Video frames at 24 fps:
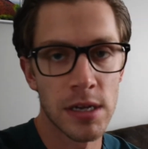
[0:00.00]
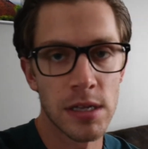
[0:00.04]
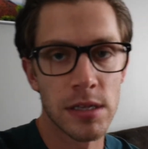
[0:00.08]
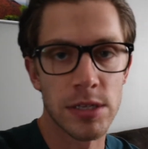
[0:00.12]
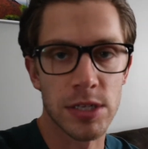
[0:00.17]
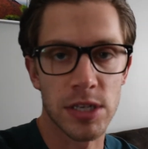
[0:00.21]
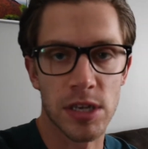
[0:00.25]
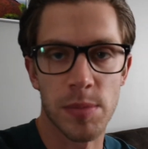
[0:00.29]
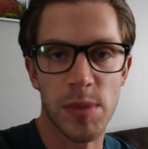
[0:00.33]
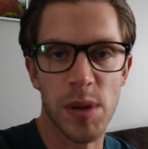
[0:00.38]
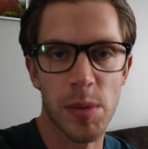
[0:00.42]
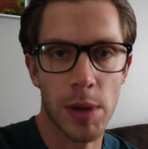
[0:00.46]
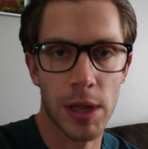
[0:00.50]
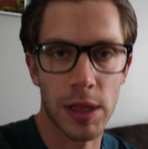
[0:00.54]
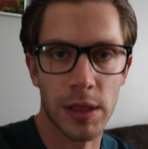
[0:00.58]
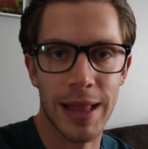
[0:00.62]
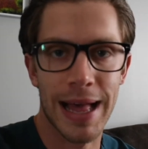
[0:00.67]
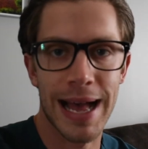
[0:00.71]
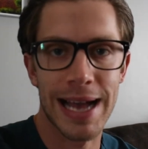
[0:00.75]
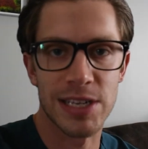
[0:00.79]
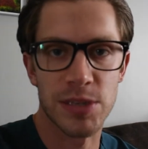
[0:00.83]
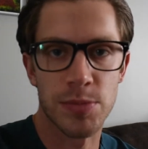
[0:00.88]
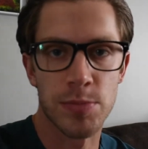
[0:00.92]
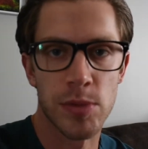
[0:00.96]
this is going to be my
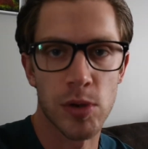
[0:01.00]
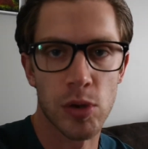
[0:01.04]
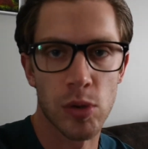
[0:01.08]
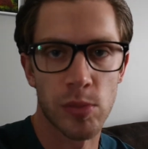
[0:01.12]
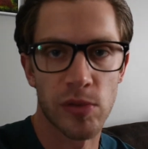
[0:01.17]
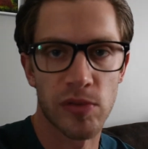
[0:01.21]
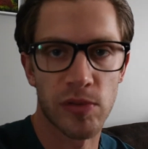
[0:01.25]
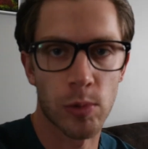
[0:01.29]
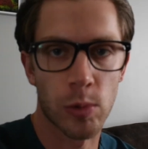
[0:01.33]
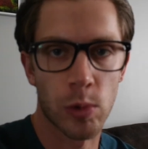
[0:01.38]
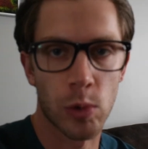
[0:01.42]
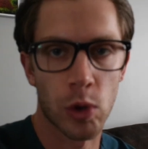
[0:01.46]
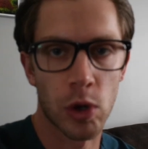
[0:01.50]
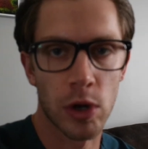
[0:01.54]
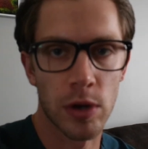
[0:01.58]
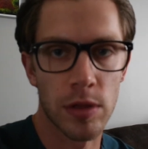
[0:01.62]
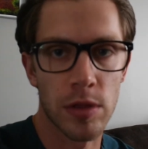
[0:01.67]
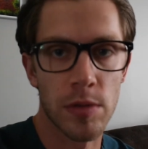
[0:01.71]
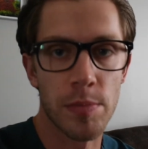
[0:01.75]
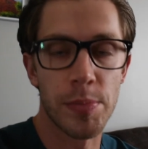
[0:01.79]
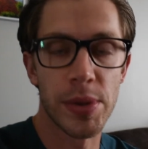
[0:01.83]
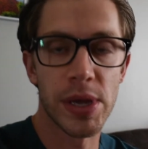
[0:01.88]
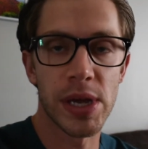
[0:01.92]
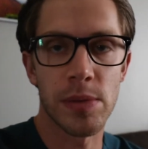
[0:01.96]
last meal before
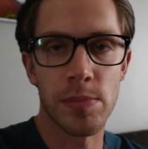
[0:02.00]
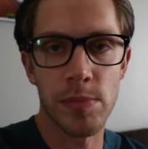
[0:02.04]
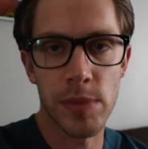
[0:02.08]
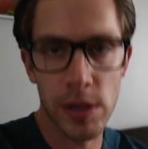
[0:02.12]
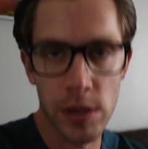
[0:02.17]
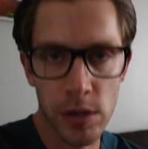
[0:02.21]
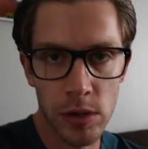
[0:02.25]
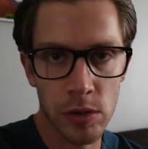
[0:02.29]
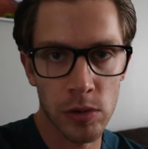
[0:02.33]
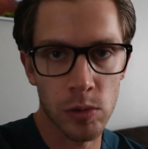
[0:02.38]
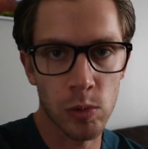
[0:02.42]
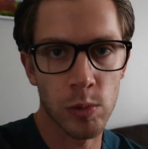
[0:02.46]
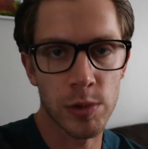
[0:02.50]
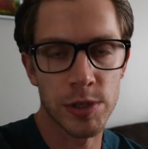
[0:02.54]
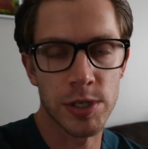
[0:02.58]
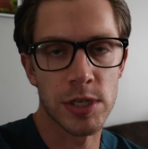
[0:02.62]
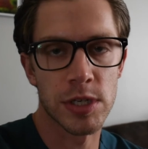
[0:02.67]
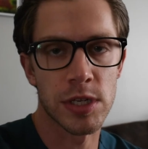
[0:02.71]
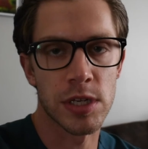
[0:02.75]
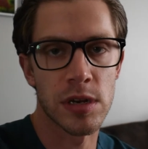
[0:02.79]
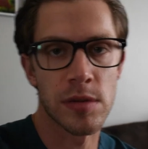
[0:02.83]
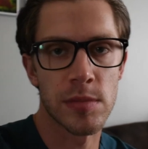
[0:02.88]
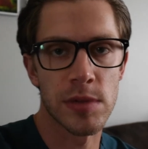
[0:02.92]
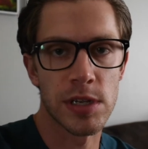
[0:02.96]
the big meal, which
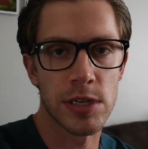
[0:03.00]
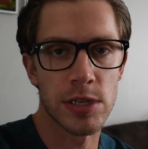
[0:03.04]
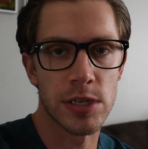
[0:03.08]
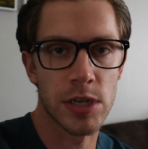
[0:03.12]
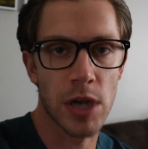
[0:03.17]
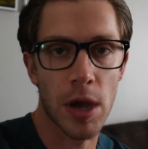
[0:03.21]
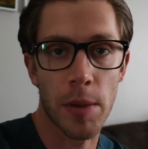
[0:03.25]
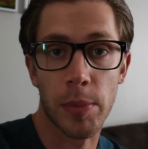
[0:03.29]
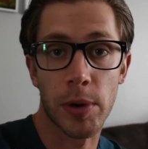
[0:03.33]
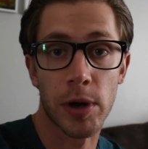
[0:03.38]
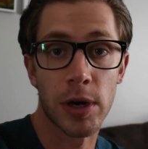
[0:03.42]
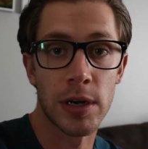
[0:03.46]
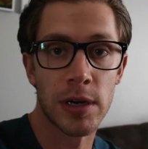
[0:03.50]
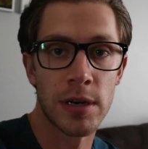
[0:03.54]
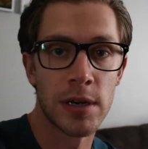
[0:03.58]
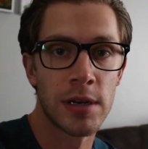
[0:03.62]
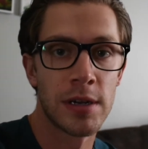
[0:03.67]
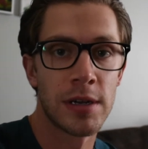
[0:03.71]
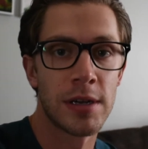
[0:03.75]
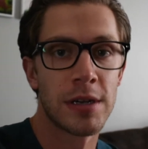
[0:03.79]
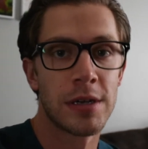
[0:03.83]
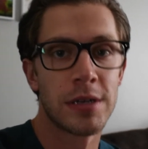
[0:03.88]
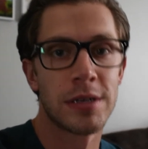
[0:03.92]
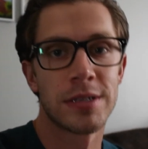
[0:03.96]
is going to be supper.
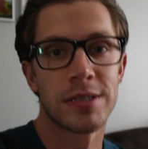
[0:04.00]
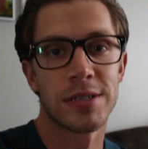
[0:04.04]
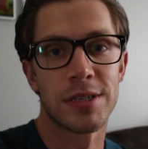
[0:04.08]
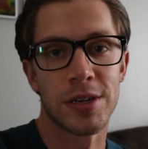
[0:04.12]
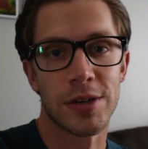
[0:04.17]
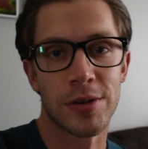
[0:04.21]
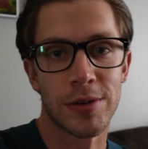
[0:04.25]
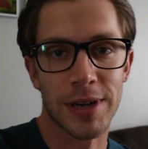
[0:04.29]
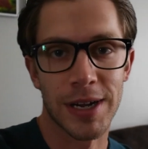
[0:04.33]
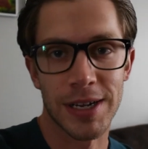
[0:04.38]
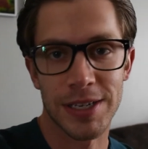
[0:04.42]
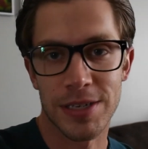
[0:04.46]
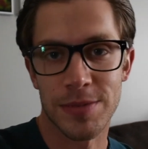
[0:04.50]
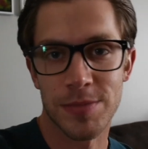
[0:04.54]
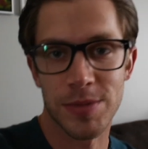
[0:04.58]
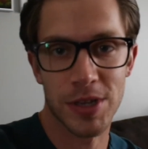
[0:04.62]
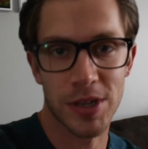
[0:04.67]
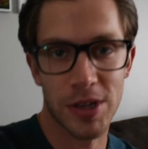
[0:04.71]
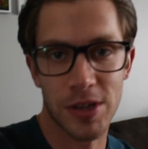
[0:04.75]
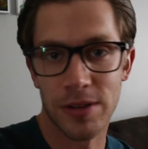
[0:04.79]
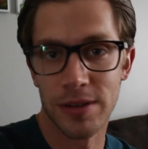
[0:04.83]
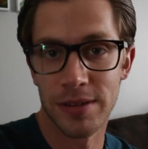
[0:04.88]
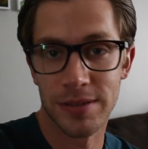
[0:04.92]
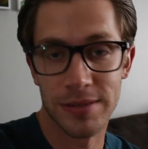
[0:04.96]
So got something